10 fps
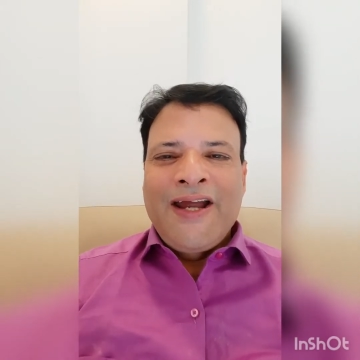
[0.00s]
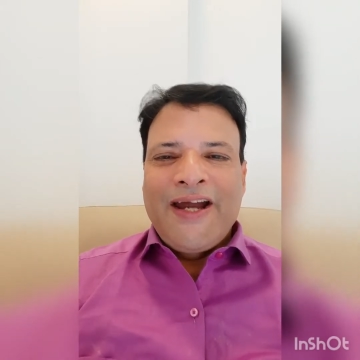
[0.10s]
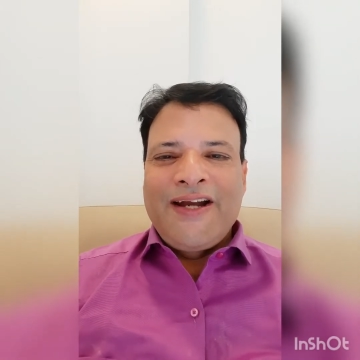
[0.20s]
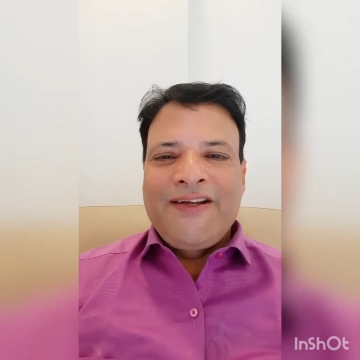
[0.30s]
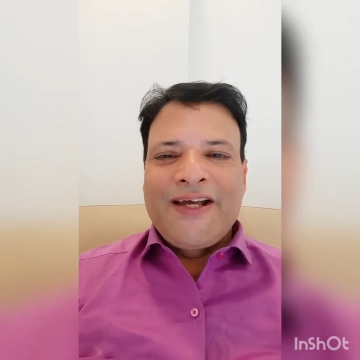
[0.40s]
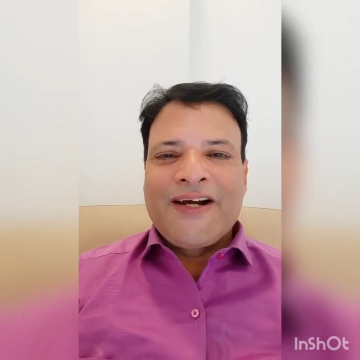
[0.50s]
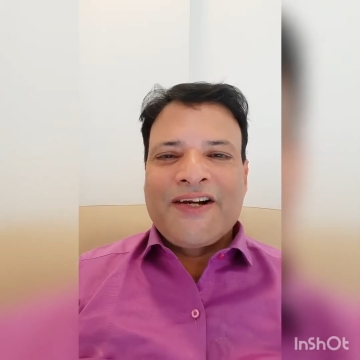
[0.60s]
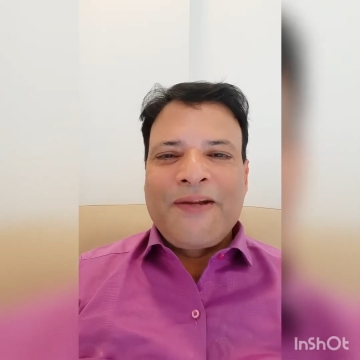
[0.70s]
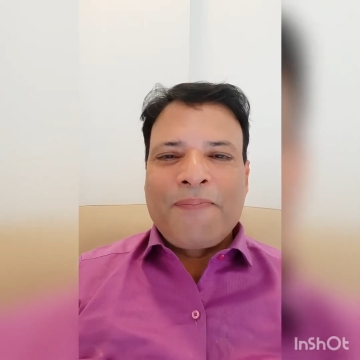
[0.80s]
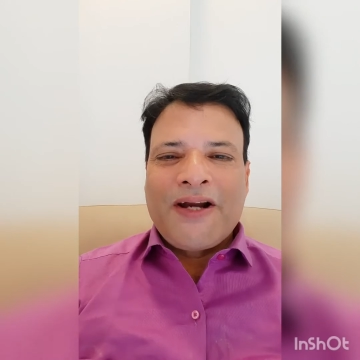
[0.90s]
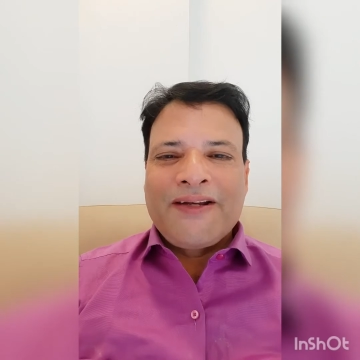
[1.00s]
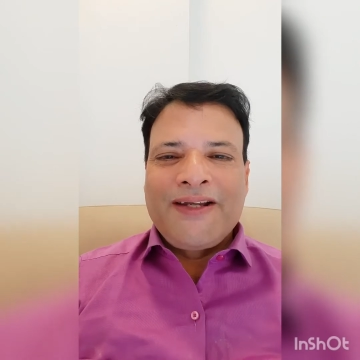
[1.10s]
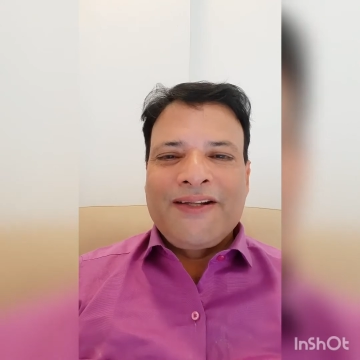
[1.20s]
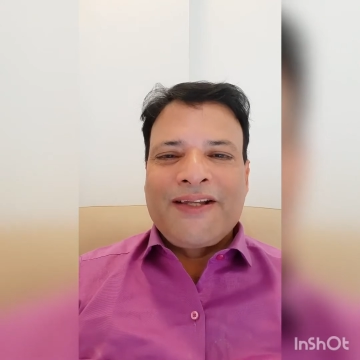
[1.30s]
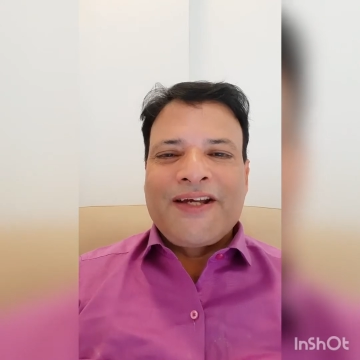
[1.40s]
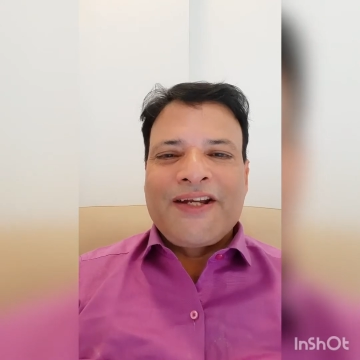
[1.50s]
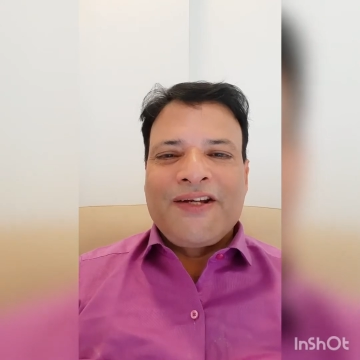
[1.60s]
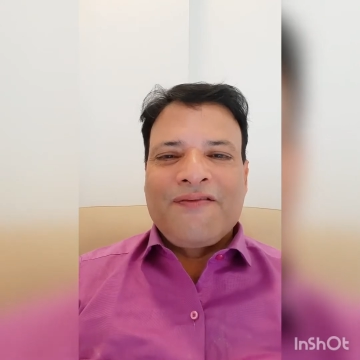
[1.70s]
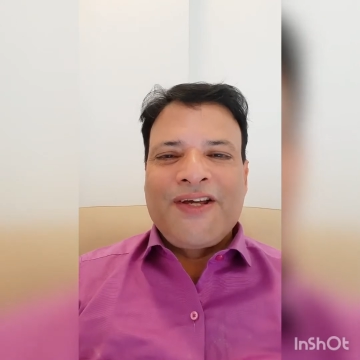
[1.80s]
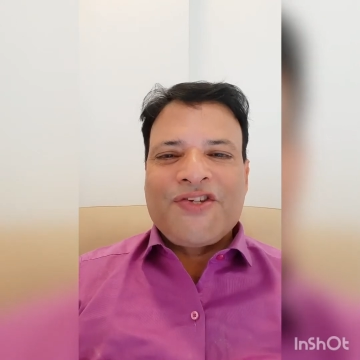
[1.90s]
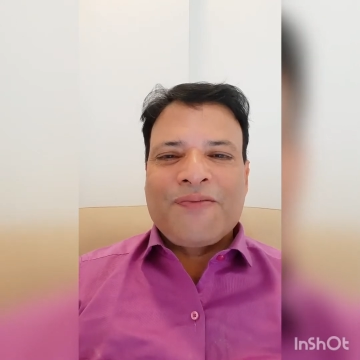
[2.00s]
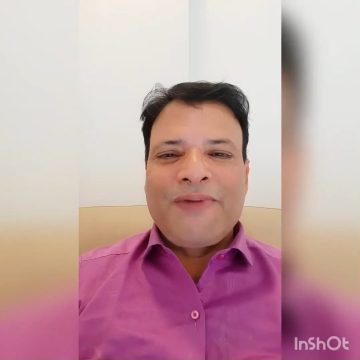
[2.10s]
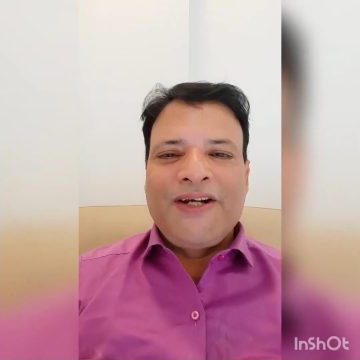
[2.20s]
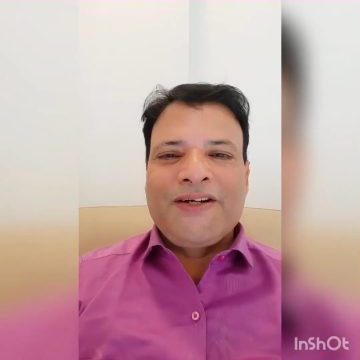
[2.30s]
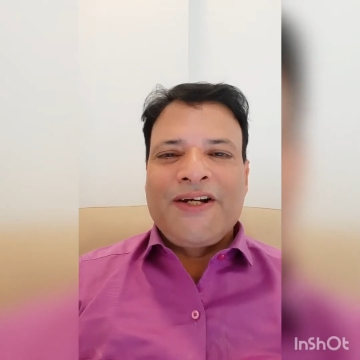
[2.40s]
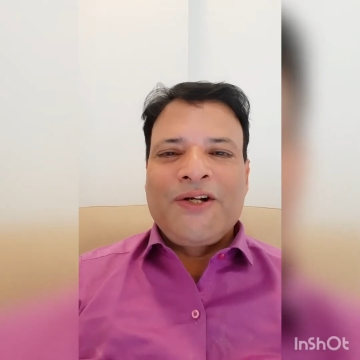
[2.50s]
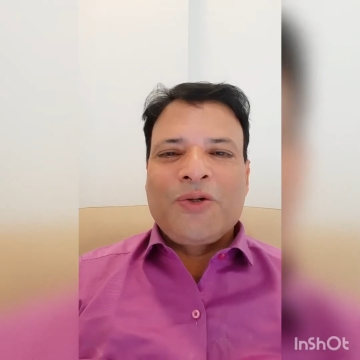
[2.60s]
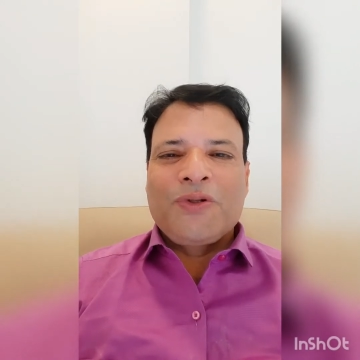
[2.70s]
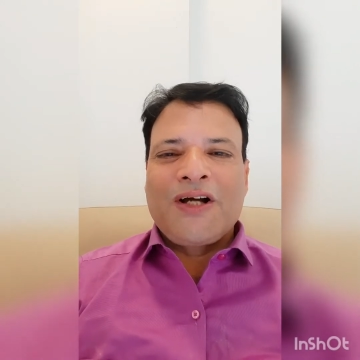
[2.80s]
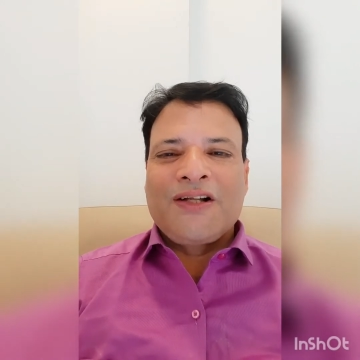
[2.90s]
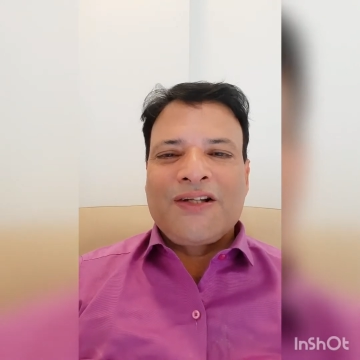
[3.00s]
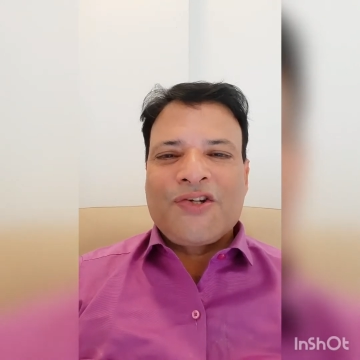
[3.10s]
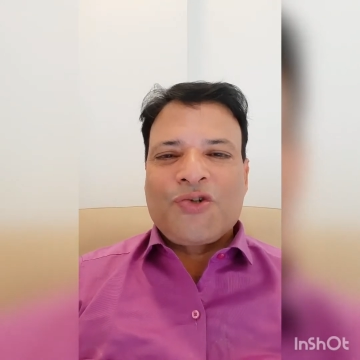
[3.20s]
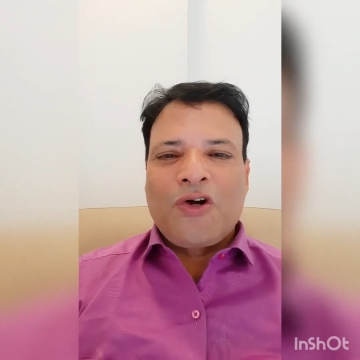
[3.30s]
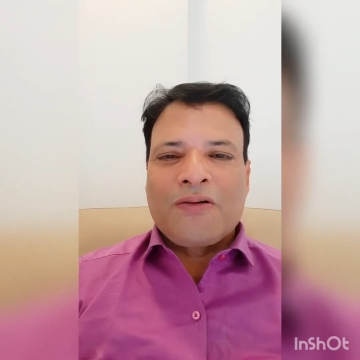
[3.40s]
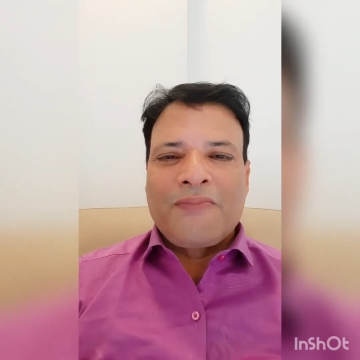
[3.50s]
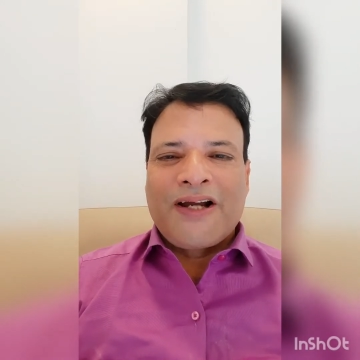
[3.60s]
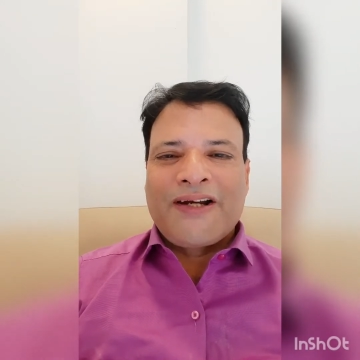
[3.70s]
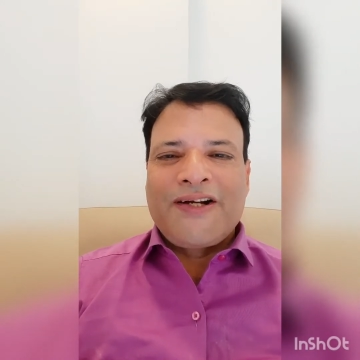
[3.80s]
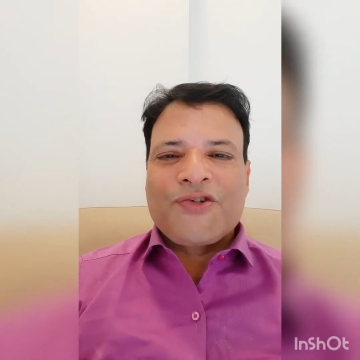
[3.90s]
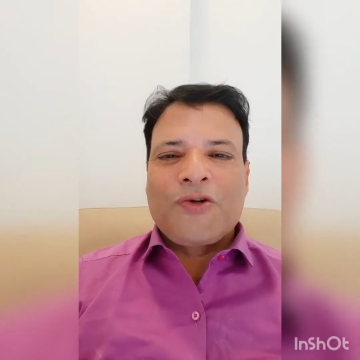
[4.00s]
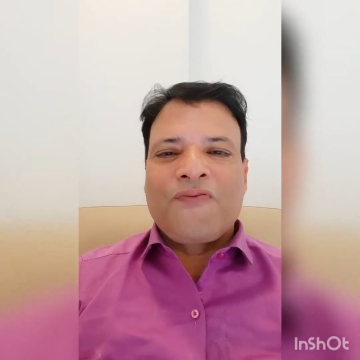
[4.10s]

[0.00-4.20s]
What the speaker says: and they are reparking their investment into the other stock markets of